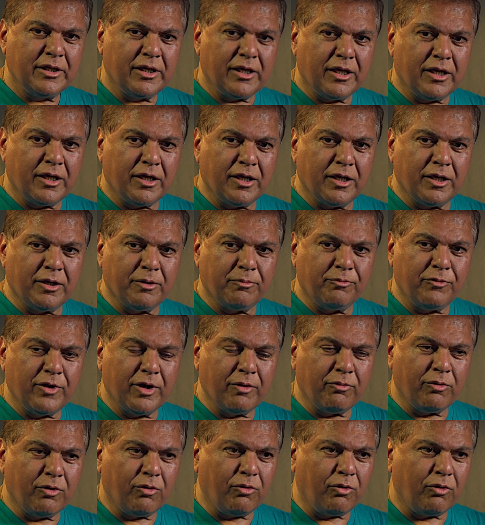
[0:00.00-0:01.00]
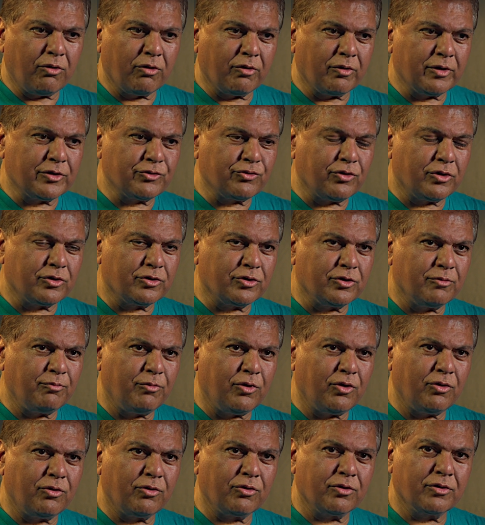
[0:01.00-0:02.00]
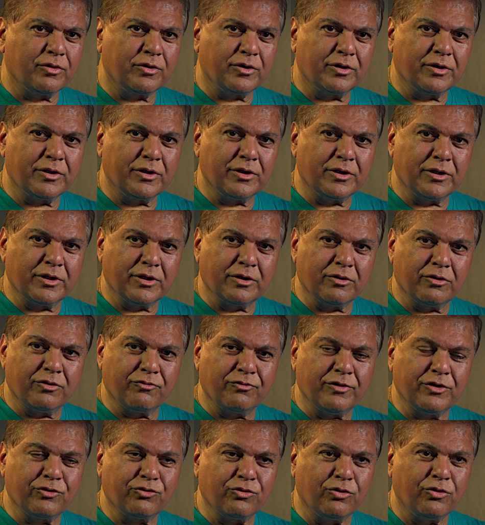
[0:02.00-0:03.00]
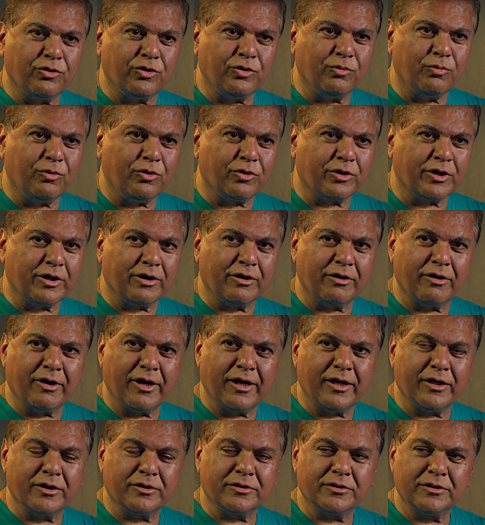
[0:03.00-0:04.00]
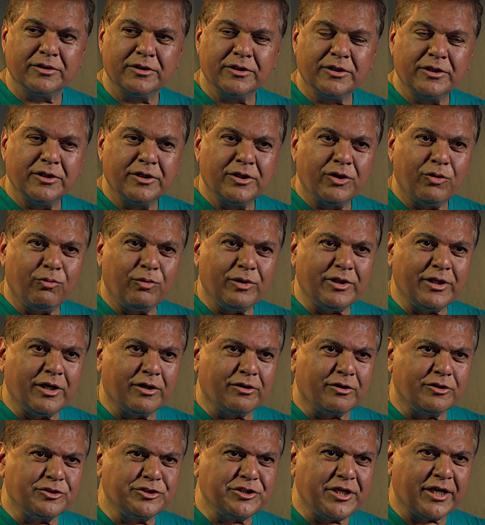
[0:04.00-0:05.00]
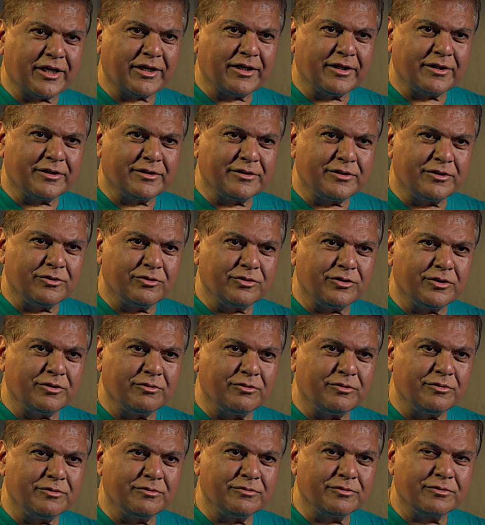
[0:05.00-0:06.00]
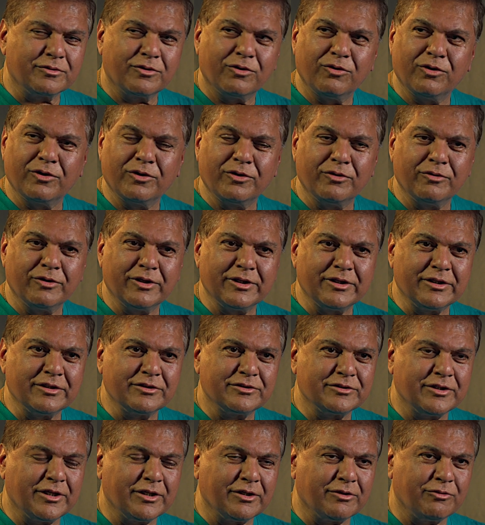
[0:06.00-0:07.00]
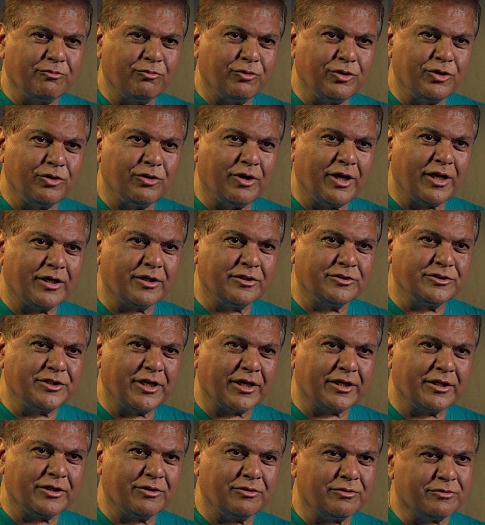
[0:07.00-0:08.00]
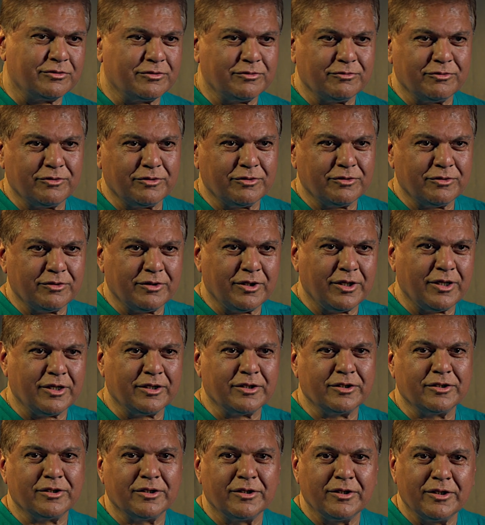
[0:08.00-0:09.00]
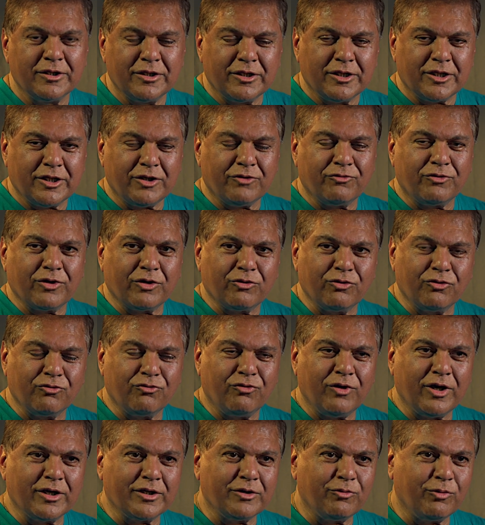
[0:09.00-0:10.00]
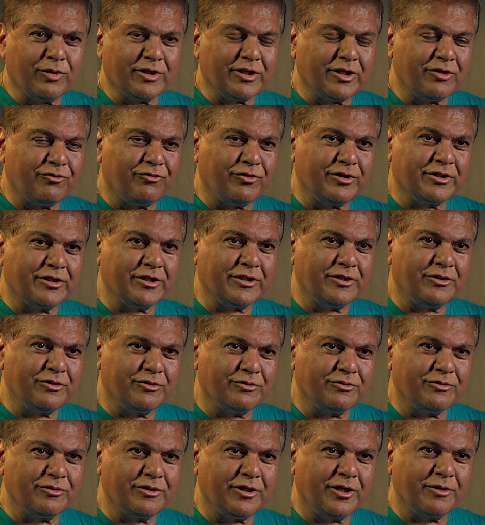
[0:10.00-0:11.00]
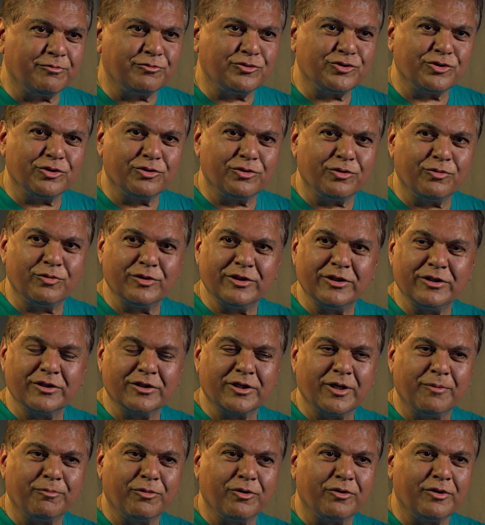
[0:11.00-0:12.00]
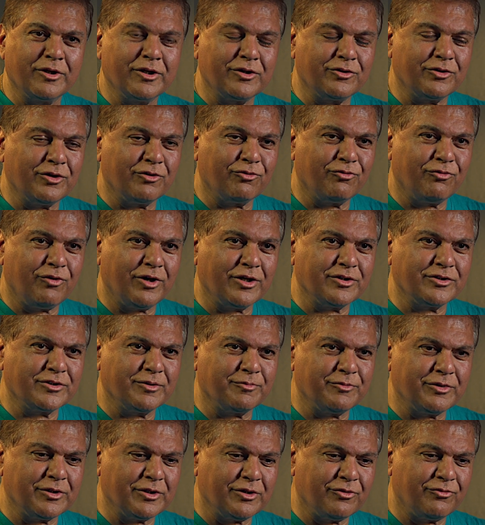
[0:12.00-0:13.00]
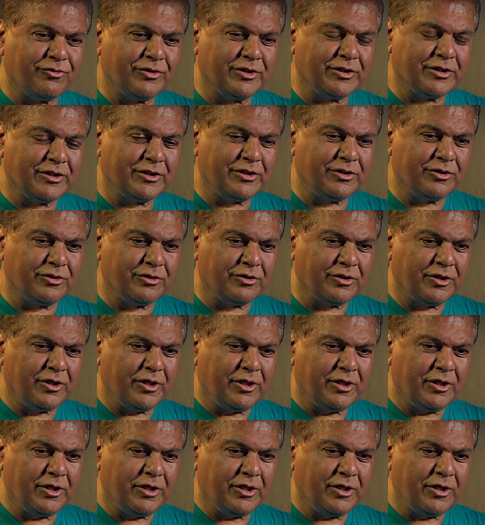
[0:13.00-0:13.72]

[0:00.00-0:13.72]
They were always on the ball. You know, if they saw you walking around without a jacket, you know, they would call you in and say, would you like a jacket? And if they couldn't find the one that fitted you, I'm sure within a couple of days they'd find something that fitted you.